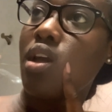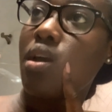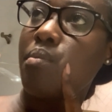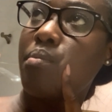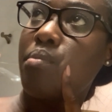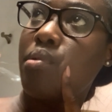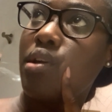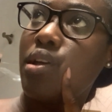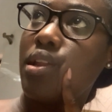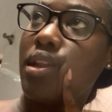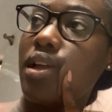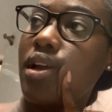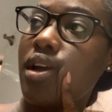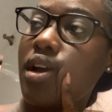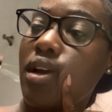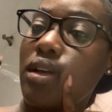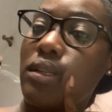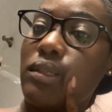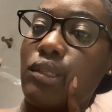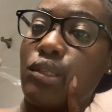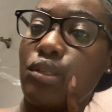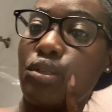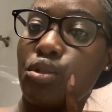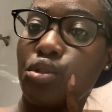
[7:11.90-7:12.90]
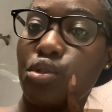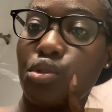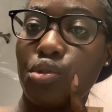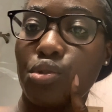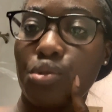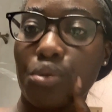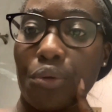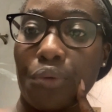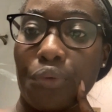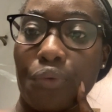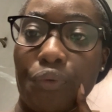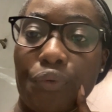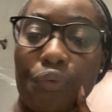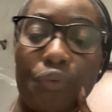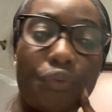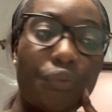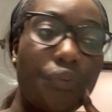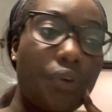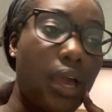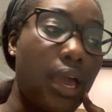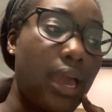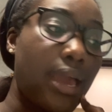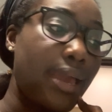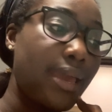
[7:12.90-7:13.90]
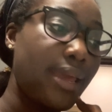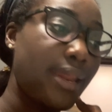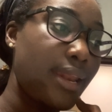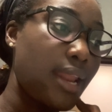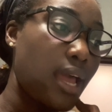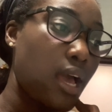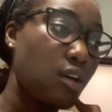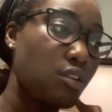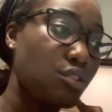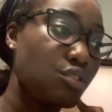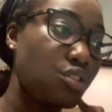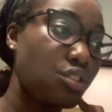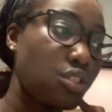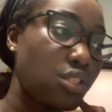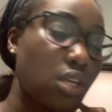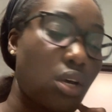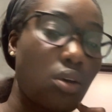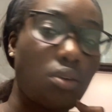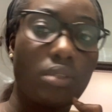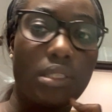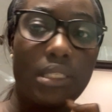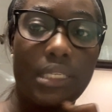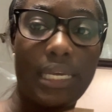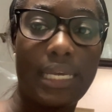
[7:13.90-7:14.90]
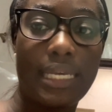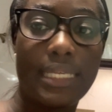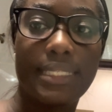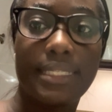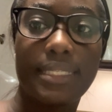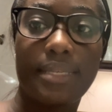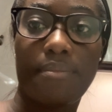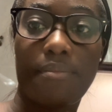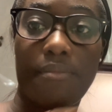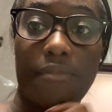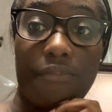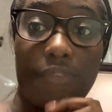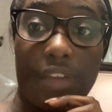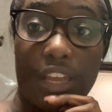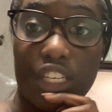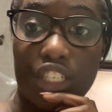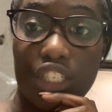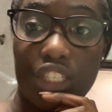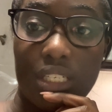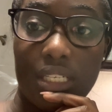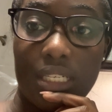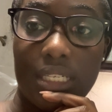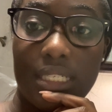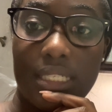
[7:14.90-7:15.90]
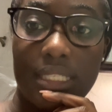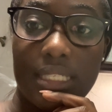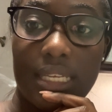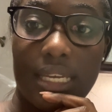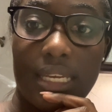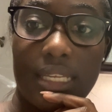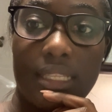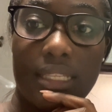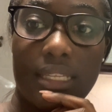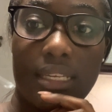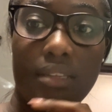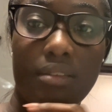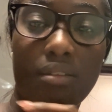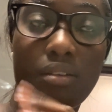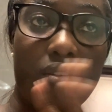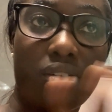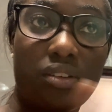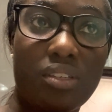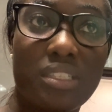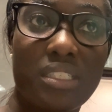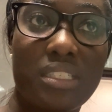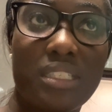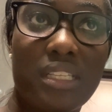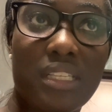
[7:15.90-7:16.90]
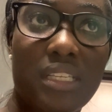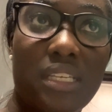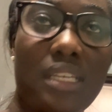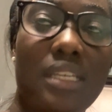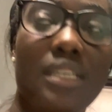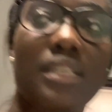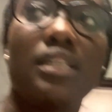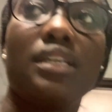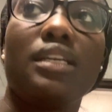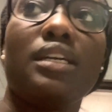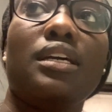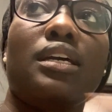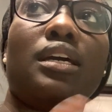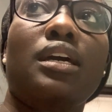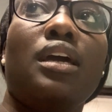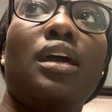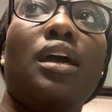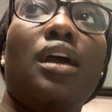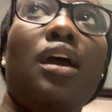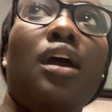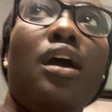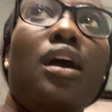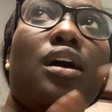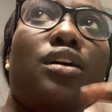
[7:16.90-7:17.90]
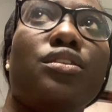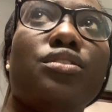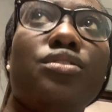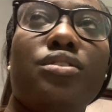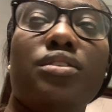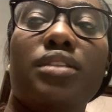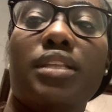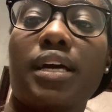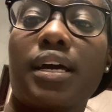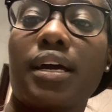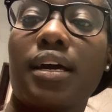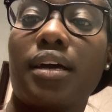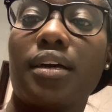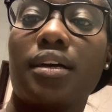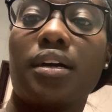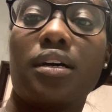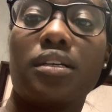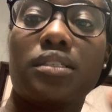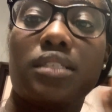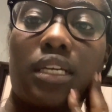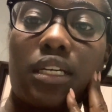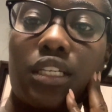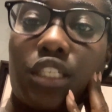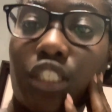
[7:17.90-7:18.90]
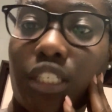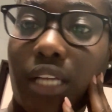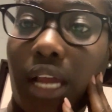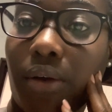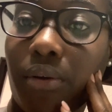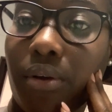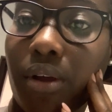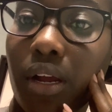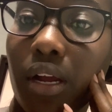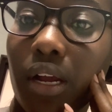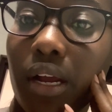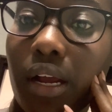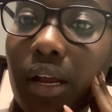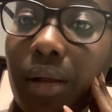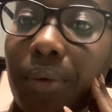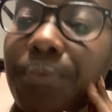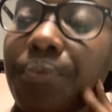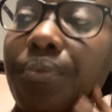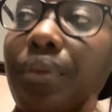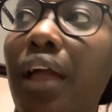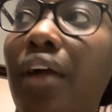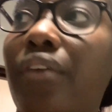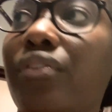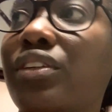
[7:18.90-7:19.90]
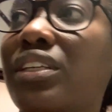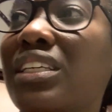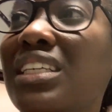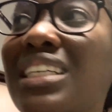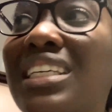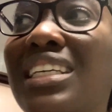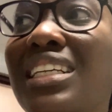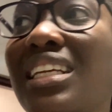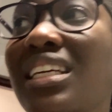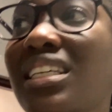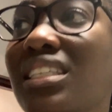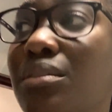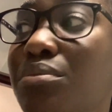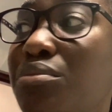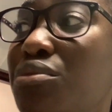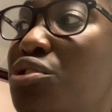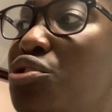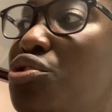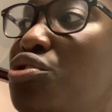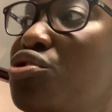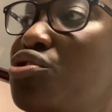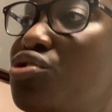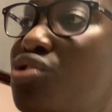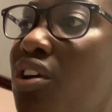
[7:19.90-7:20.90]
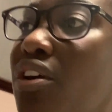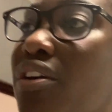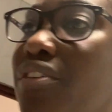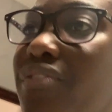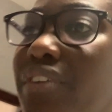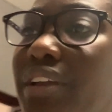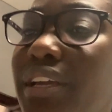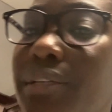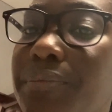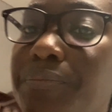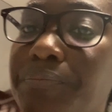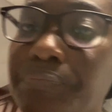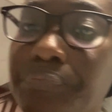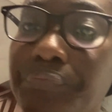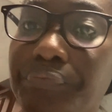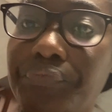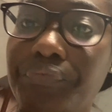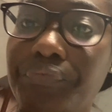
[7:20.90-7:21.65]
put it on the stove and I'll saute some veggies and then honestly I'll do that. I'll take a shower after eating because I'm starving.